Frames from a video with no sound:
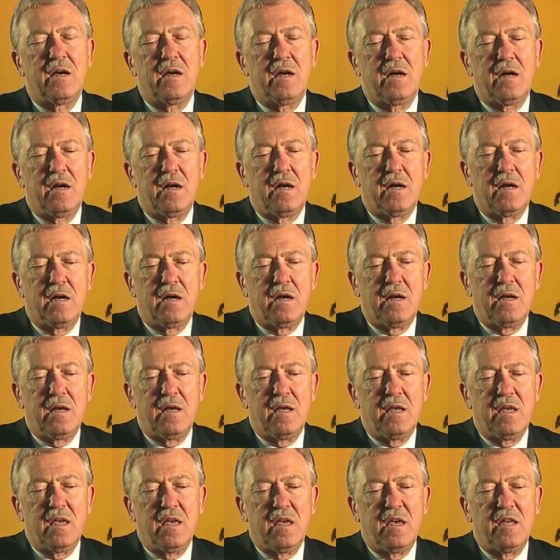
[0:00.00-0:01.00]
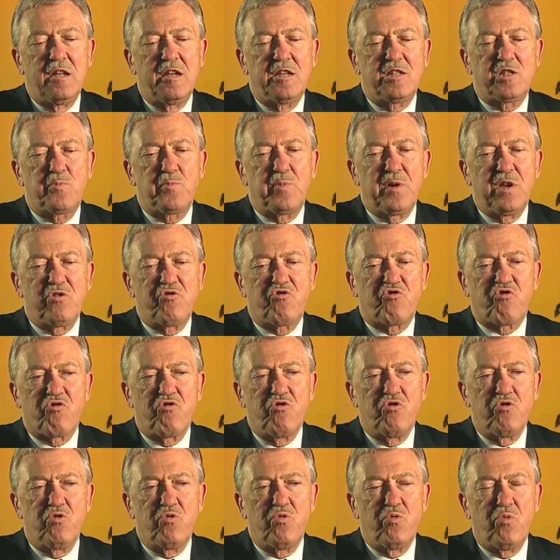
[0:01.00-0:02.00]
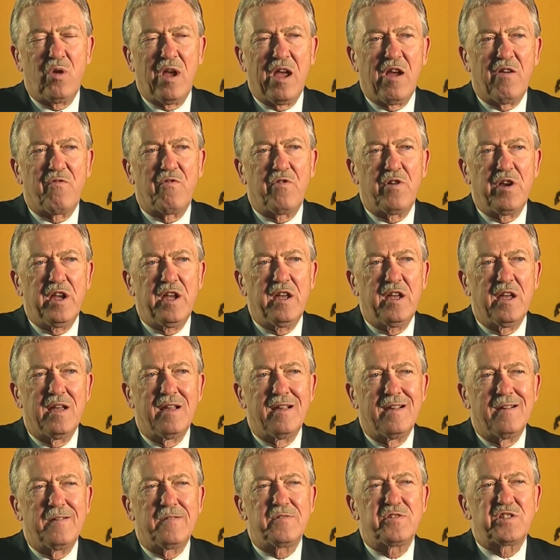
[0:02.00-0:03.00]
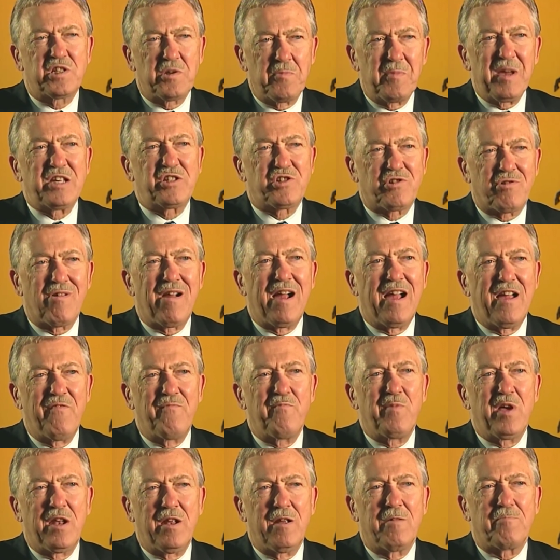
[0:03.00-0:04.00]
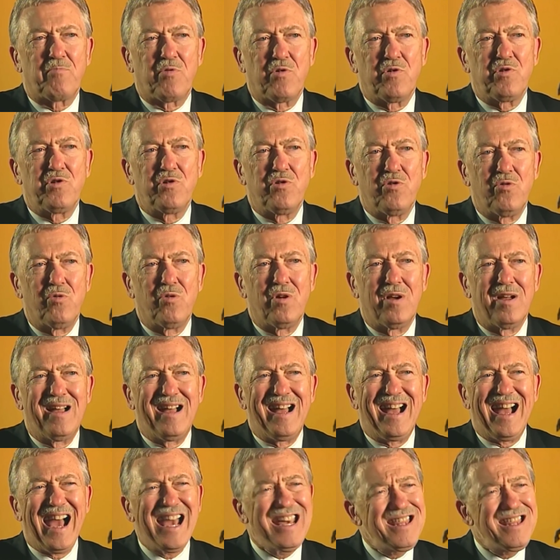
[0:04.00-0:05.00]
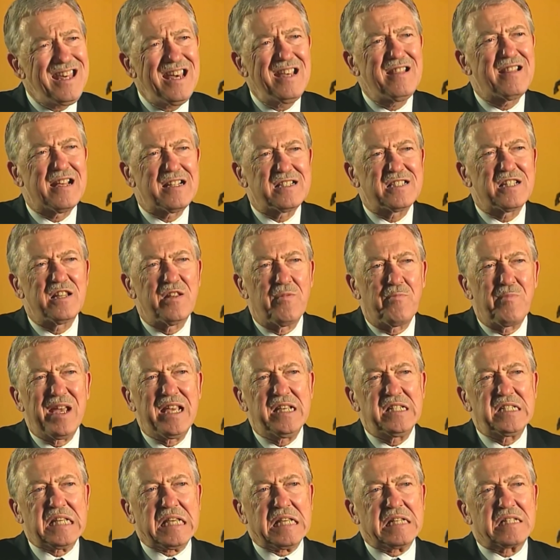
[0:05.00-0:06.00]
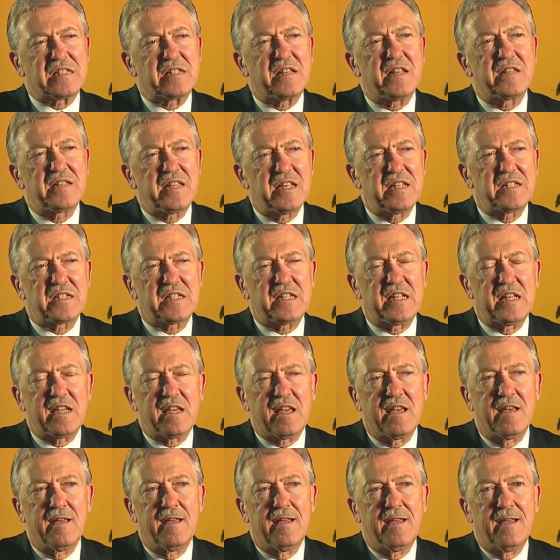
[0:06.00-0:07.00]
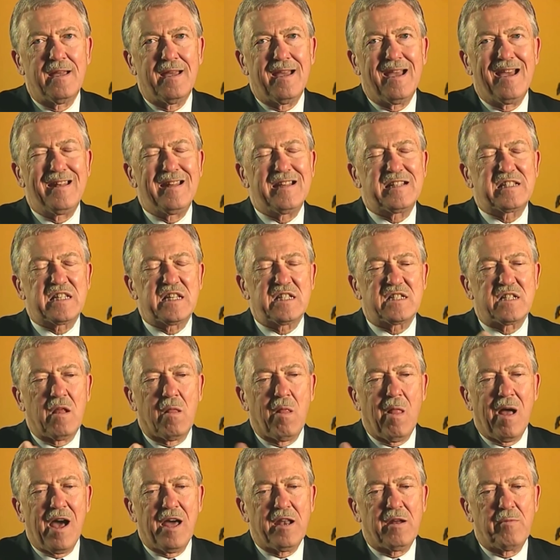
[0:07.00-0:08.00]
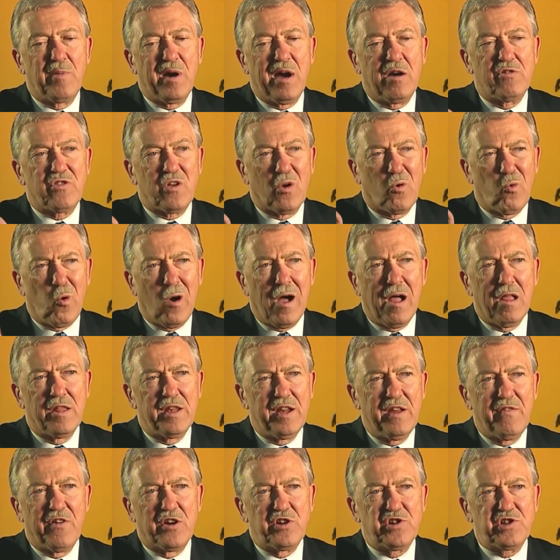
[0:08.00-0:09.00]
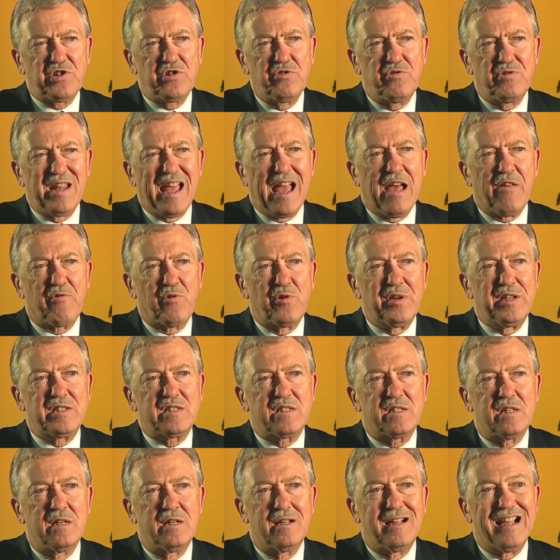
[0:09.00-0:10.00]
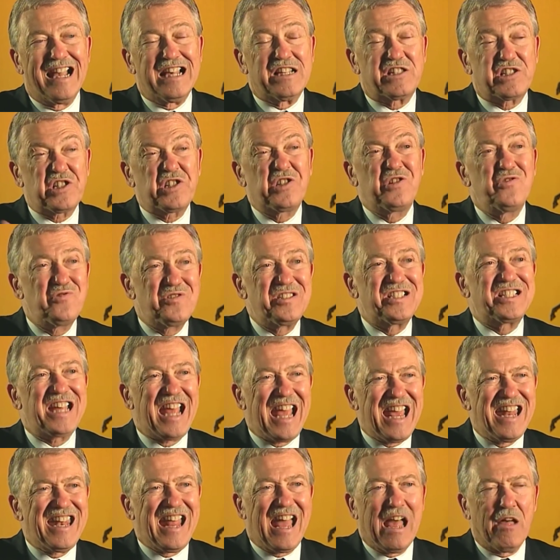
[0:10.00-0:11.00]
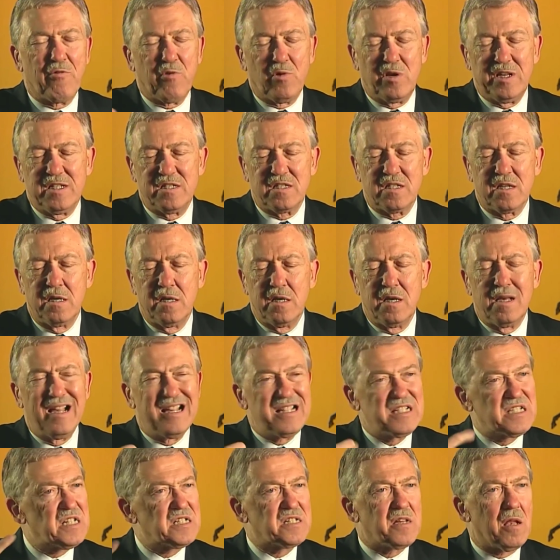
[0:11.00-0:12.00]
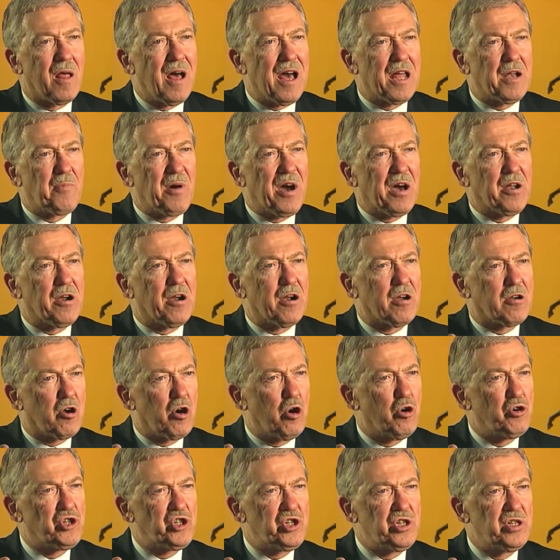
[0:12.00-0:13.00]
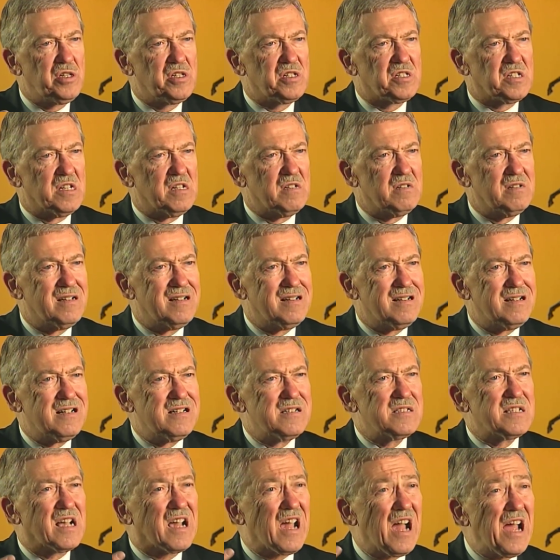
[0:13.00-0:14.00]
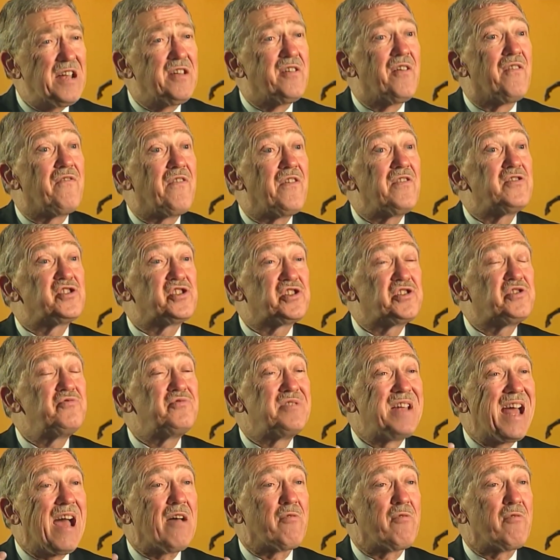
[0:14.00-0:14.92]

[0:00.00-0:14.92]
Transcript: Uh, and it's been true every semester I have been at Purdue. I think that's an amazing statistic. And it says a lot about the quality of our student athletes as students and athletes. It says a lot about our coaches and the kind of student